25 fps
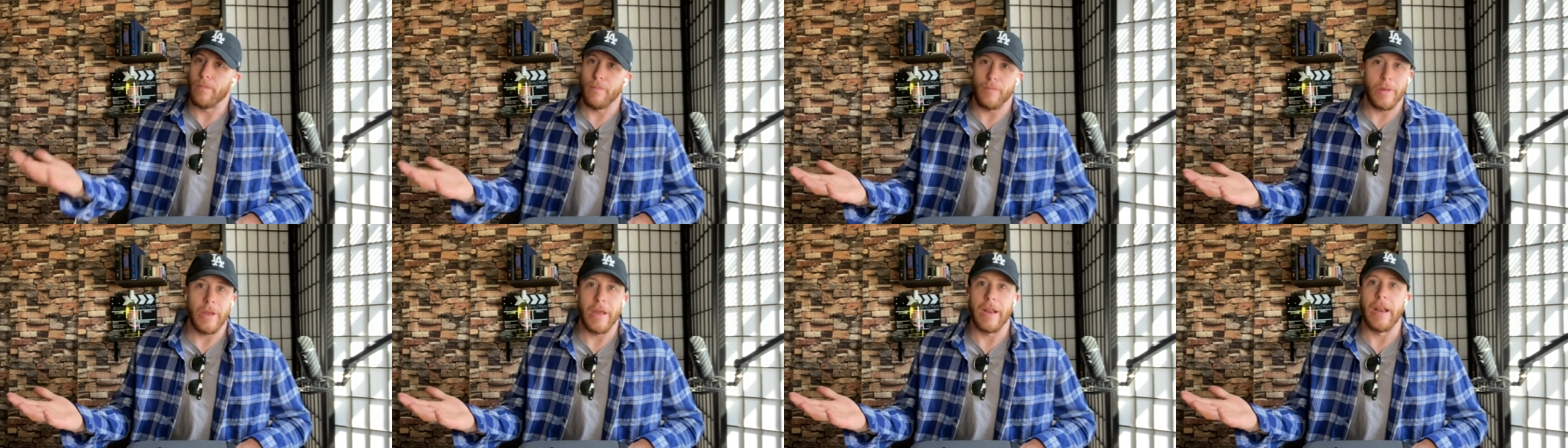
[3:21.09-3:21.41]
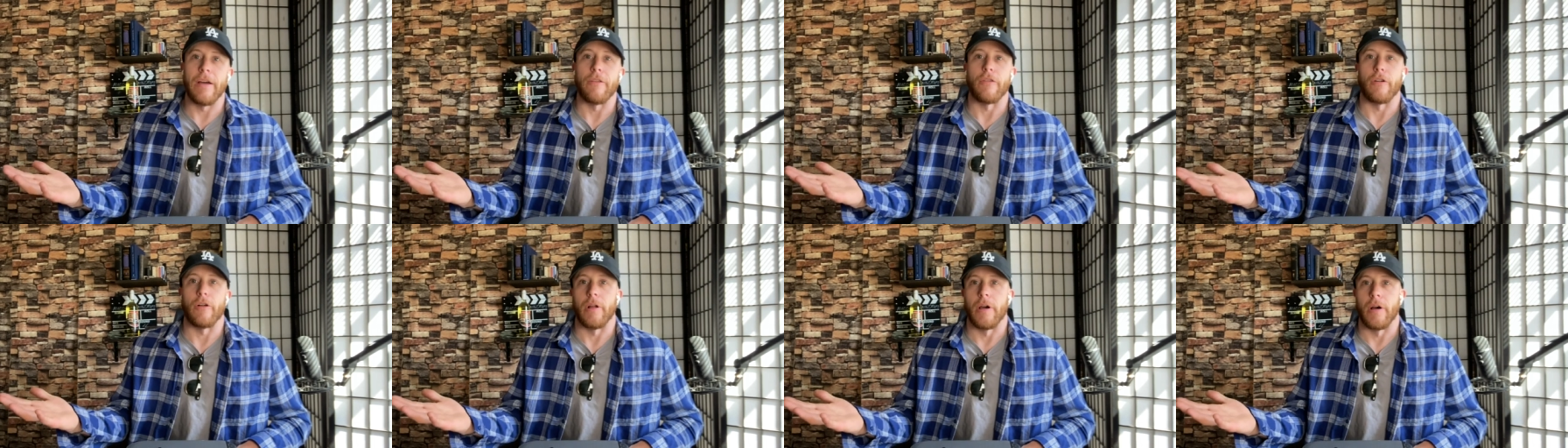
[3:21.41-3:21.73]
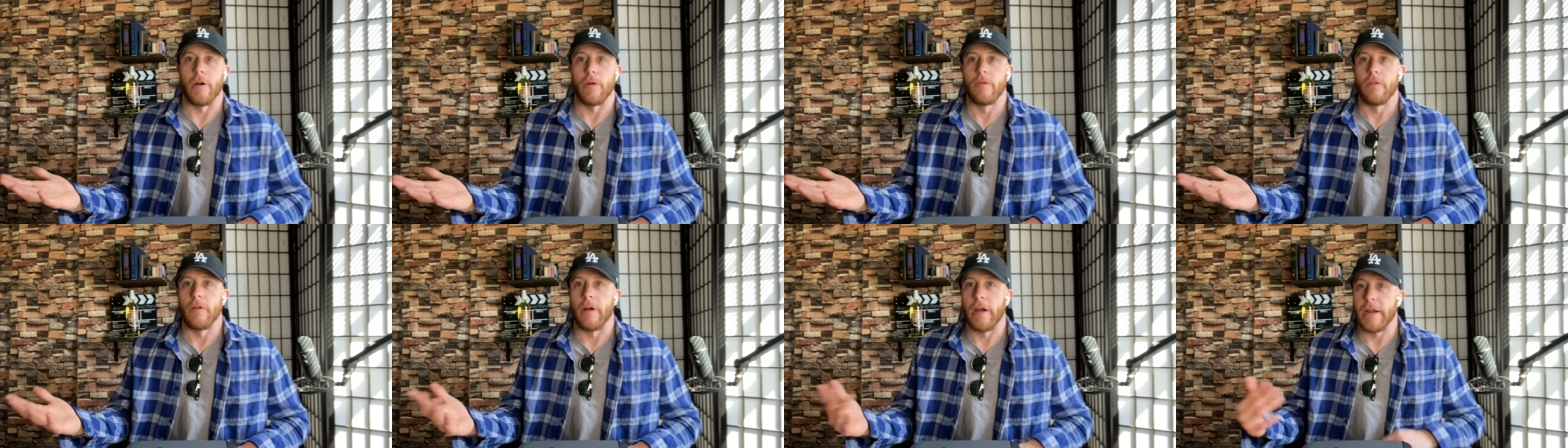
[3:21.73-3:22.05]
you never know,
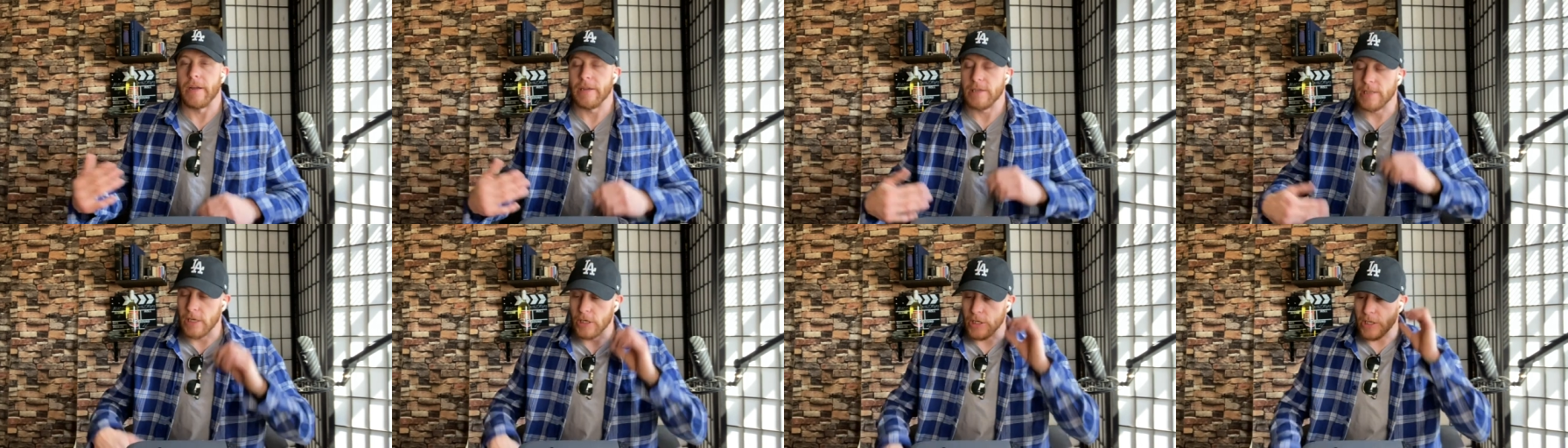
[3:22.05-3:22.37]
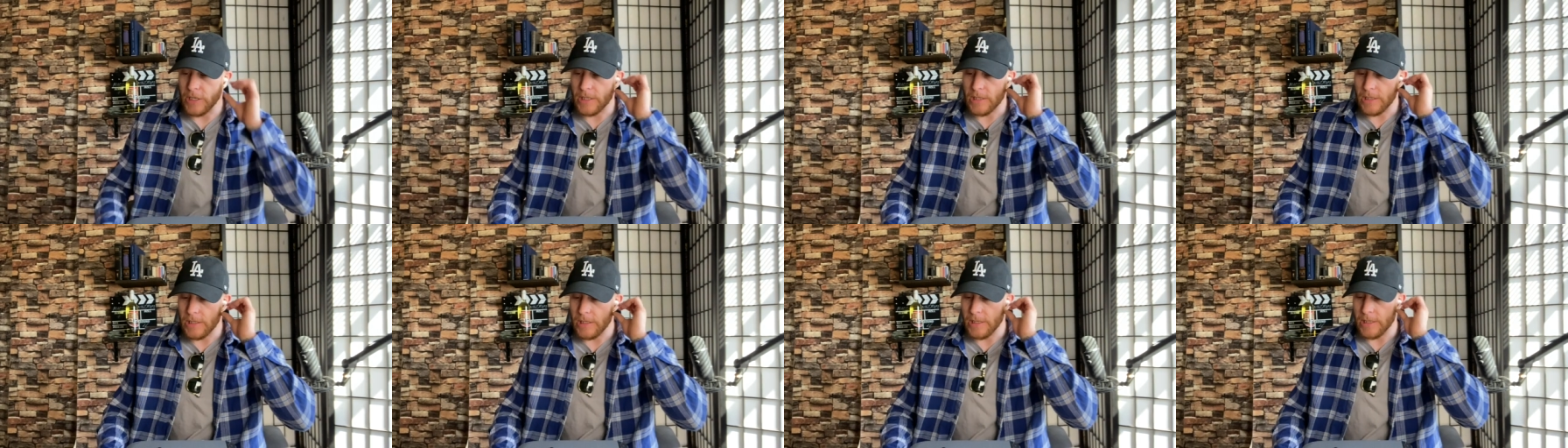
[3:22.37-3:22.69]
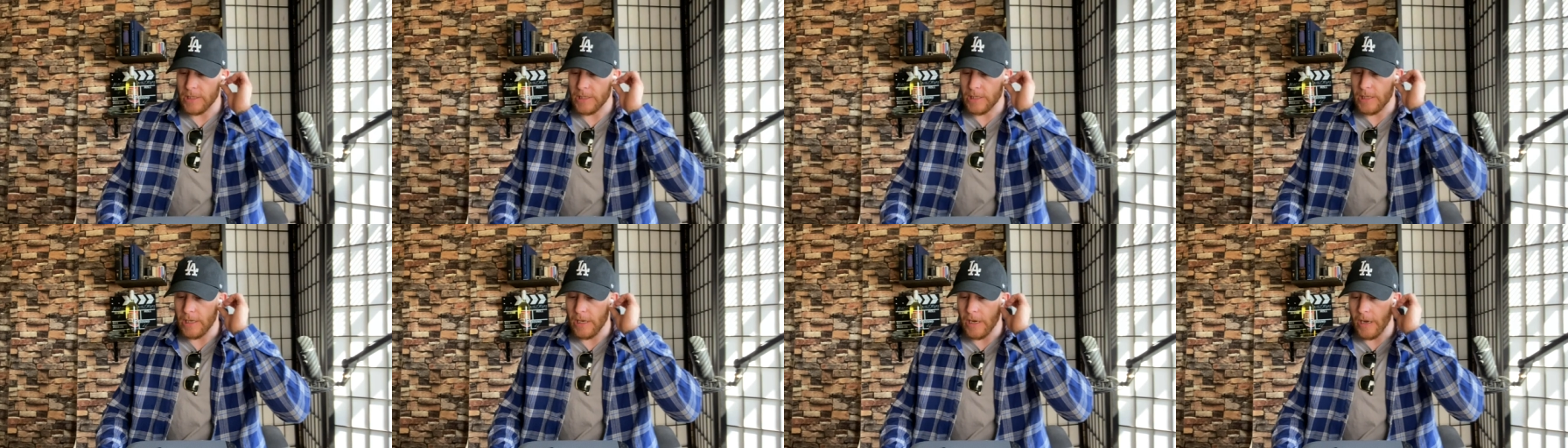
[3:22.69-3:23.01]
right? So just,
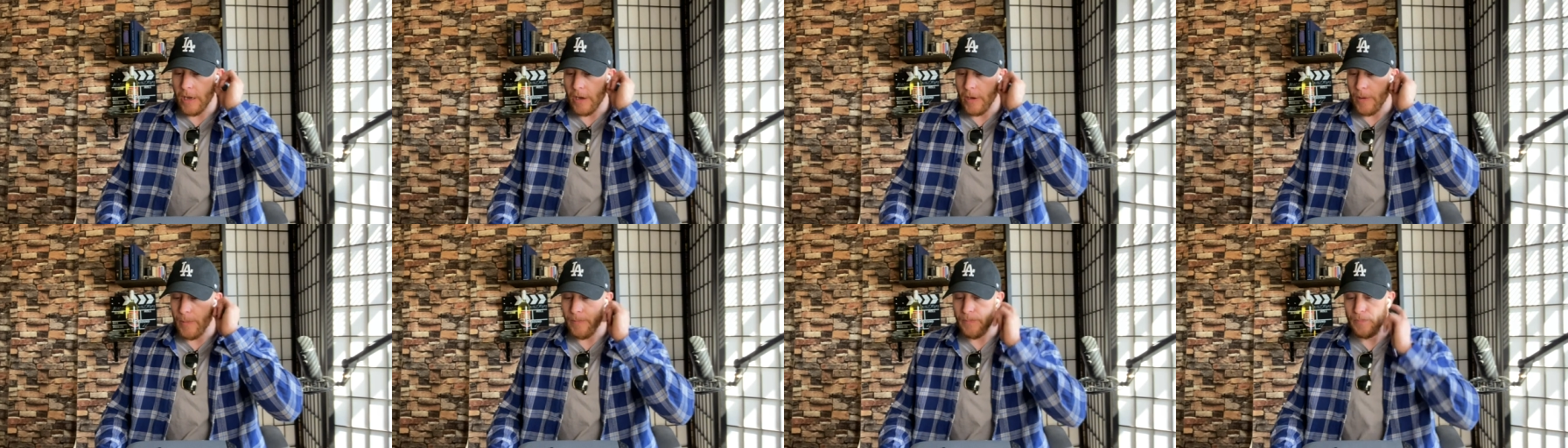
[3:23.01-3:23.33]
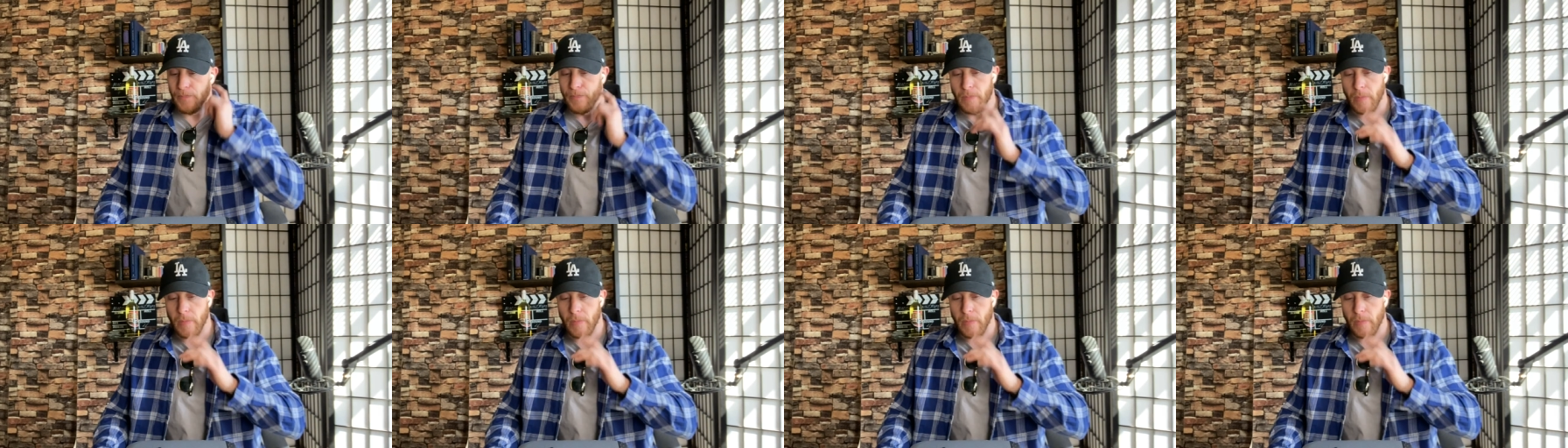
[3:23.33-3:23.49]
just you know,